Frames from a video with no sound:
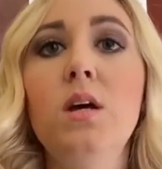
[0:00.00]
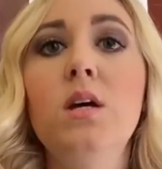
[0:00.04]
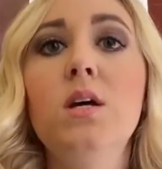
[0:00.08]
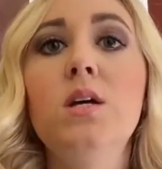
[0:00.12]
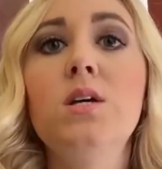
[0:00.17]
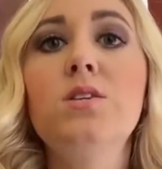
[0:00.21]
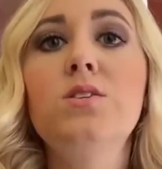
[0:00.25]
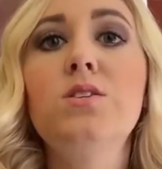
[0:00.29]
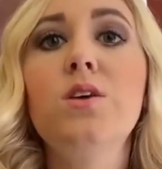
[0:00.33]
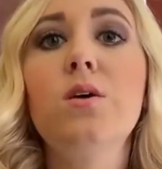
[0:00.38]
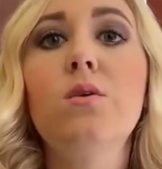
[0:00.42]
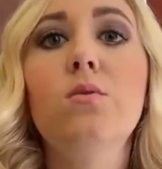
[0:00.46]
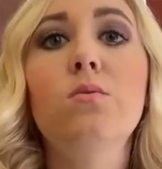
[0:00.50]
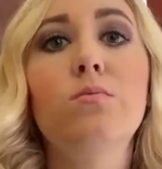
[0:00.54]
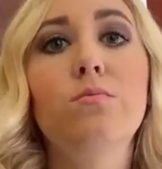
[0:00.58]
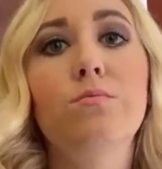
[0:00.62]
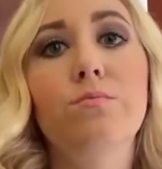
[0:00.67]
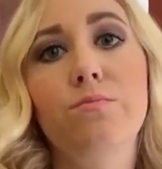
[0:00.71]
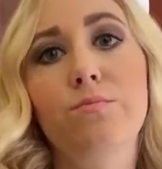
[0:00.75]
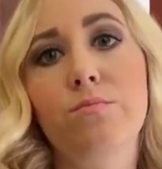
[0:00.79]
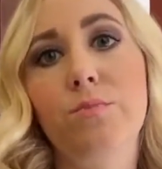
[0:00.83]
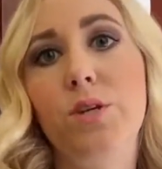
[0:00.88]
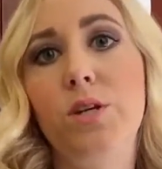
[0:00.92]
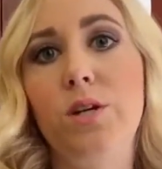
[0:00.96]
So,
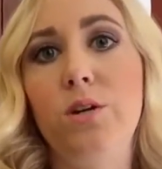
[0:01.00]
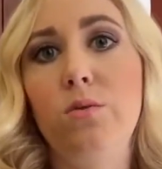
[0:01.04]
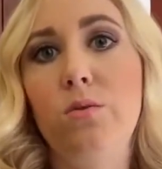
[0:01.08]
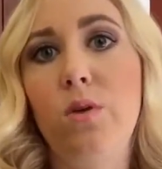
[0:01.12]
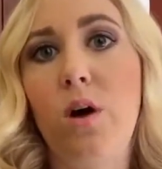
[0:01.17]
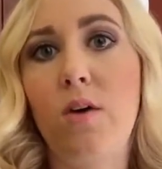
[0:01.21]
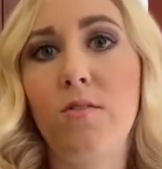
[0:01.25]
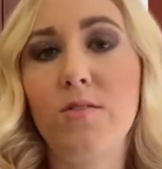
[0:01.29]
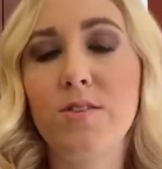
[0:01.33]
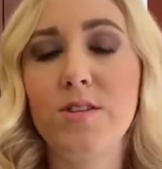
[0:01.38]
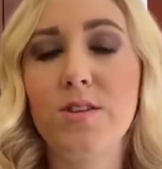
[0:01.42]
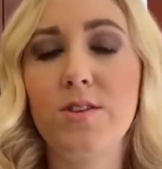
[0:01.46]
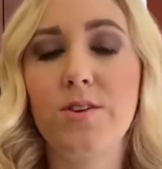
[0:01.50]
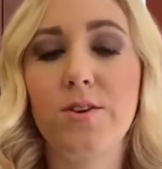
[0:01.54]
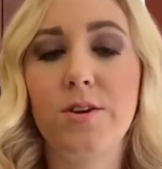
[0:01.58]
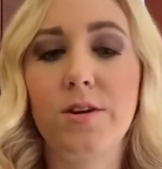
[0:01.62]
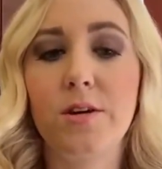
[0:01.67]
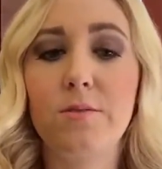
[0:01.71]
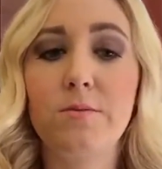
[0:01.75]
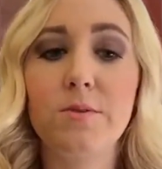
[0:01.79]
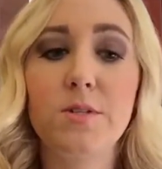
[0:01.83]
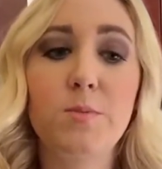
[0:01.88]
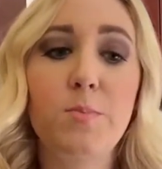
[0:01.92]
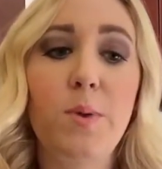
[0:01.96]
you know, obviously they're going
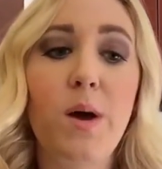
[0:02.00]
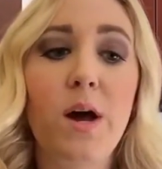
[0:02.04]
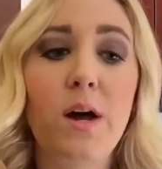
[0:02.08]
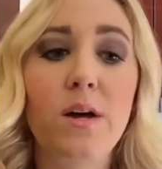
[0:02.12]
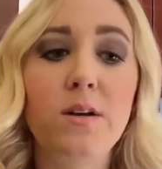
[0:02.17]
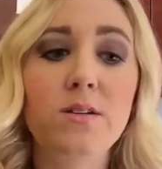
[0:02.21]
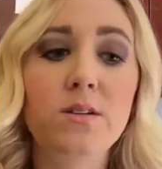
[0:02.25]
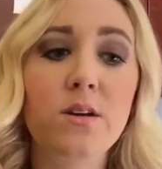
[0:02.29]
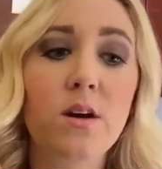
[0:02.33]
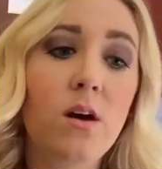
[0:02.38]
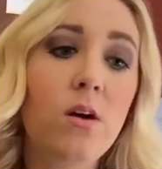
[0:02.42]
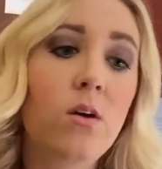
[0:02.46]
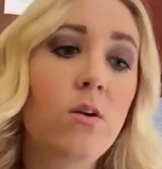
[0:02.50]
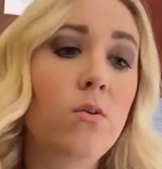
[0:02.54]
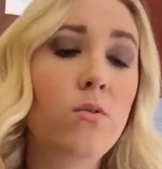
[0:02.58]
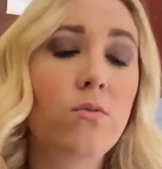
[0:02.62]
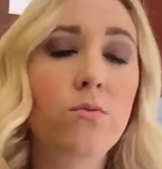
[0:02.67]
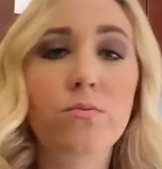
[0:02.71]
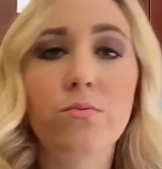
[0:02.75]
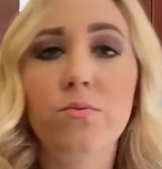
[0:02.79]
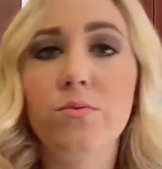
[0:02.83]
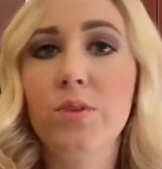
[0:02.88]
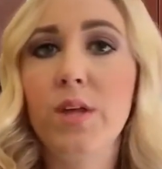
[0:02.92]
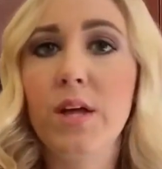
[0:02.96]
to respond, oh,
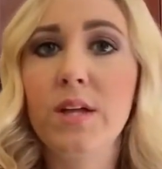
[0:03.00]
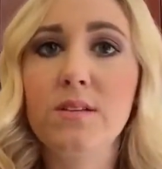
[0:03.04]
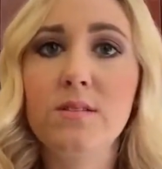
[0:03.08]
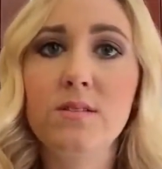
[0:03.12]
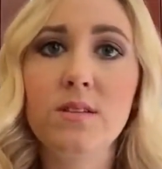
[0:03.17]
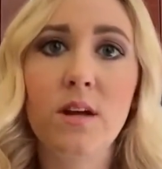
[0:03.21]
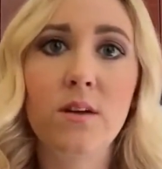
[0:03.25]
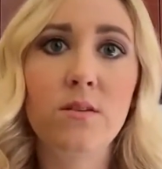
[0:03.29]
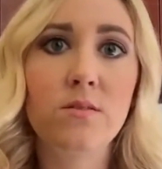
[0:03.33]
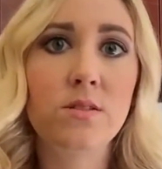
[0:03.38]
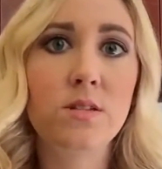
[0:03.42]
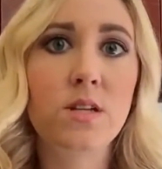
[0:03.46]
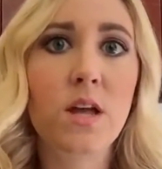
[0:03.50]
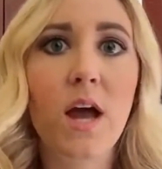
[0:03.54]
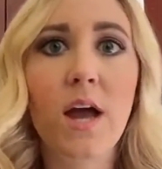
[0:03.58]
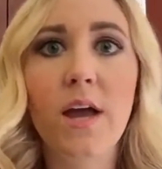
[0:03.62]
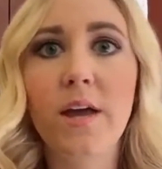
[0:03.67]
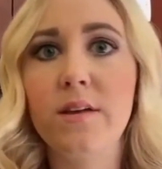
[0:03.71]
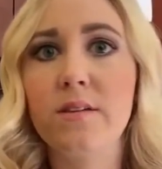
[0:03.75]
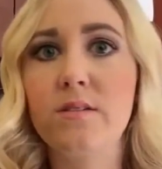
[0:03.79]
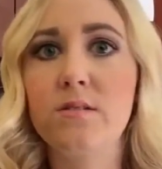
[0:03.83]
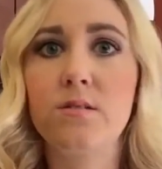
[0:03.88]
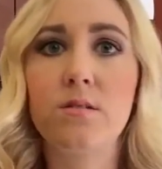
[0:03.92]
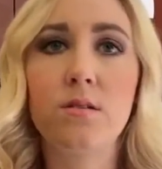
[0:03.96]
that sounds
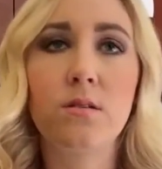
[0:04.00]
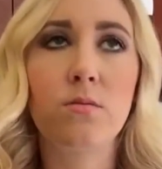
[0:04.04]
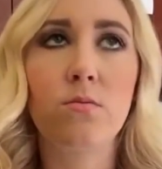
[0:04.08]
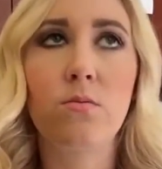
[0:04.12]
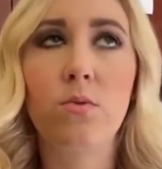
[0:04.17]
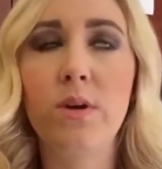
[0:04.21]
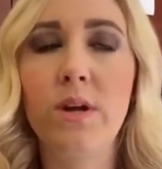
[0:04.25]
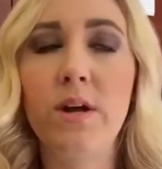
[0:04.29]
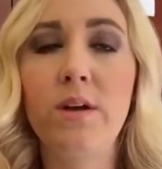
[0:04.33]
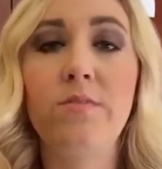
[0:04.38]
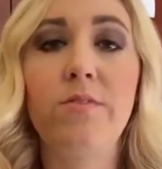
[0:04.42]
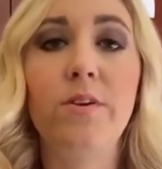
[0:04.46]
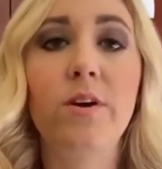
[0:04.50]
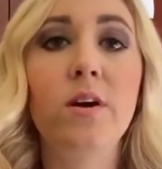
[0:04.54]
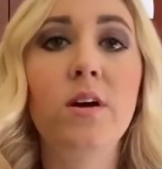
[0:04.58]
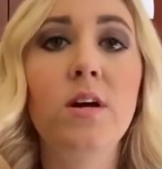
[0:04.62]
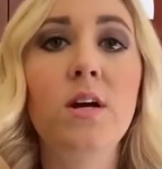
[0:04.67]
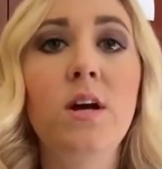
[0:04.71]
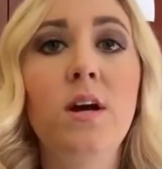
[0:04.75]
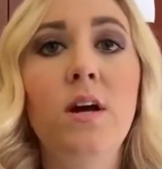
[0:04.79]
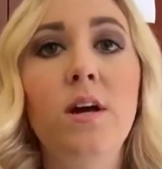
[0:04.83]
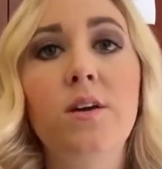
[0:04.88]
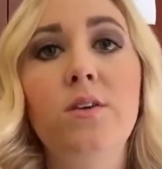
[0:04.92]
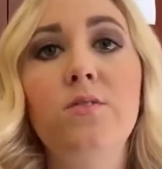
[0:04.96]
nice, or whatever.
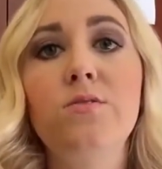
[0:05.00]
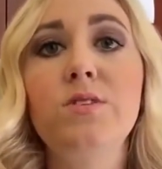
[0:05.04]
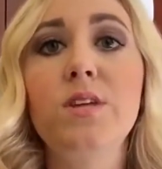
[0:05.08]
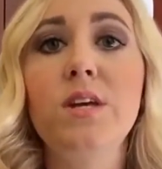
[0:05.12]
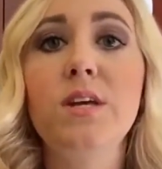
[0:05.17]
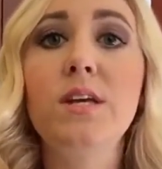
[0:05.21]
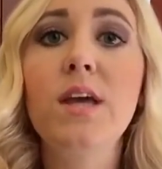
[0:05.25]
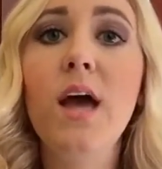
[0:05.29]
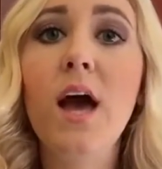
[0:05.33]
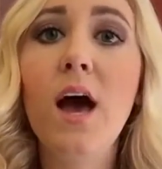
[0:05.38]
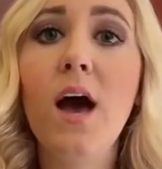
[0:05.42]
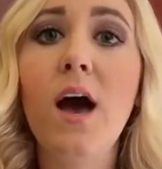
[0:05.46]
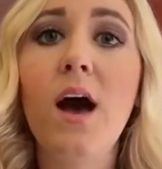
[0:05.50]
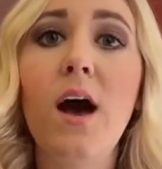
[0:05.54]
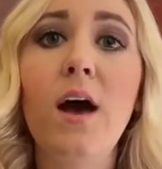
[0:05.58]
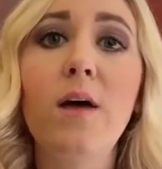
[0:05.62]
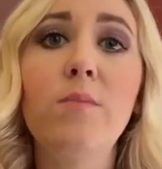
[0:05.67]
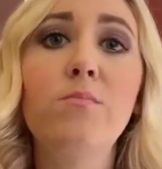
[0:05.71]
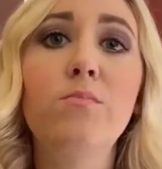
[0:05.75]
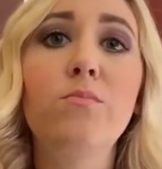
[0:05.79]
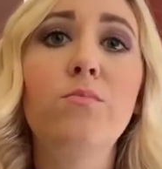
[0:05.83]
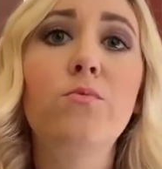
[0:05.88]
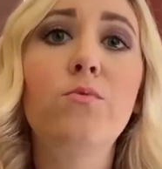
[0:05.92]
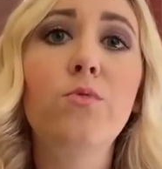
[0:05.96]
And you say, yeah,
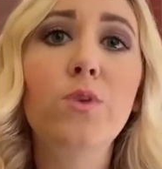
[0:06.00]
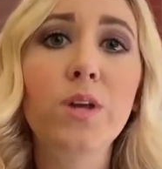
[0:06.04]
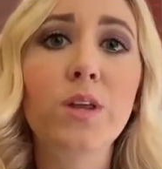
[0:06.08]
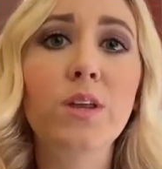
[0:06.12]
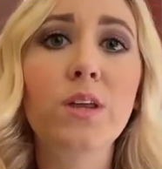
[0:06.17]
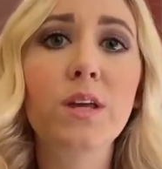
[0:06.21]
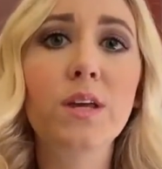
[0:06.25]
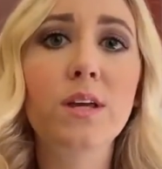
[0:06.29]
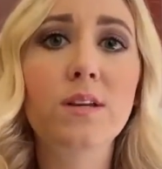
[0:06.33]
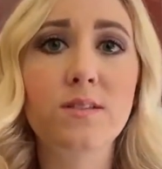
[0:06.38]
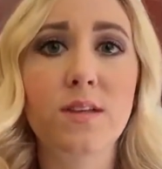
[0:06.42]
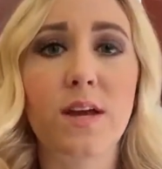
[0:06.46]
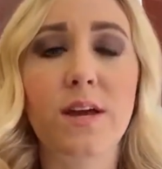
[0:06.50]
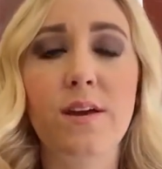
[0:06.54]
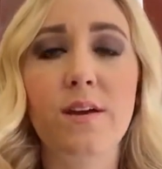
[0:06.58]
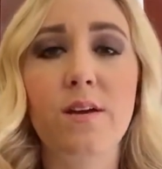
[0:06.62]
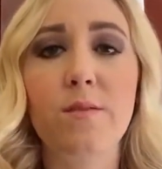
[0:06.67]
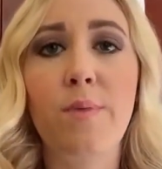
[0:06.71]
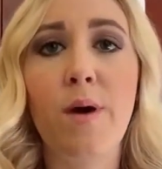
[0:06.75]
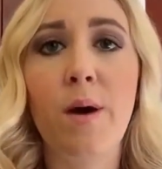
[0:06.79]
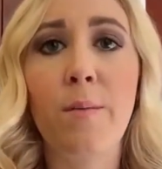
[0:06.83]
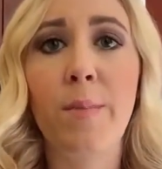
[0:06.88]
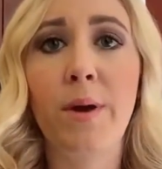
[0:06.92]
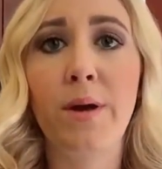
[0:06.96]
I'm really excited
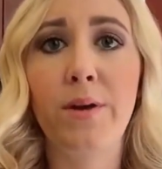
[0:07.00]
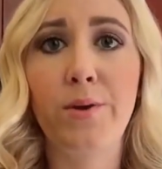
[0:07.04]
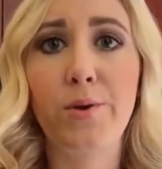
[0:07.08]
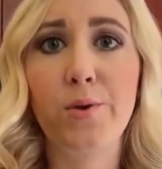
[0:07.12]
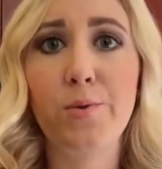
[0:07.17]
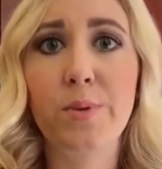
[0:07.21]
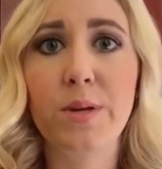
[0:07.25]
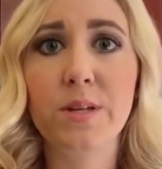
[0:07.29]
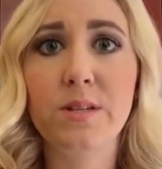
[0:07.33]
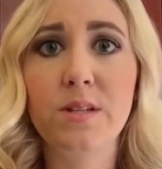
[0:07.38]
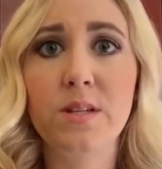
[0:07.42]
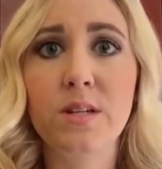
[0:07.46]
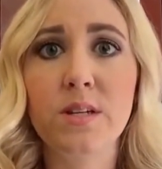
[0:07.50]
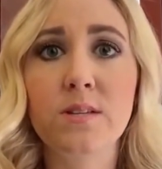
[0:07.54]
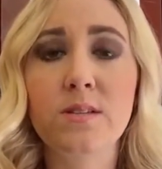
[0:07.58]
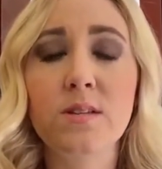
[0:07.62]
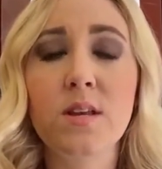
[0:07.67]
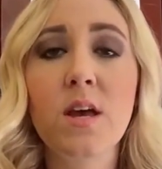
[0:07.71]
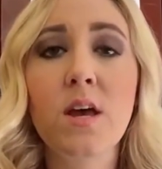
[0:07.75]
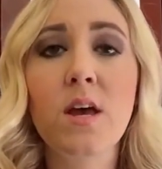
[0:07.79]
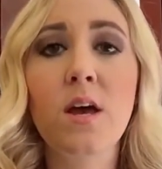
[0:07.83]
about my new business.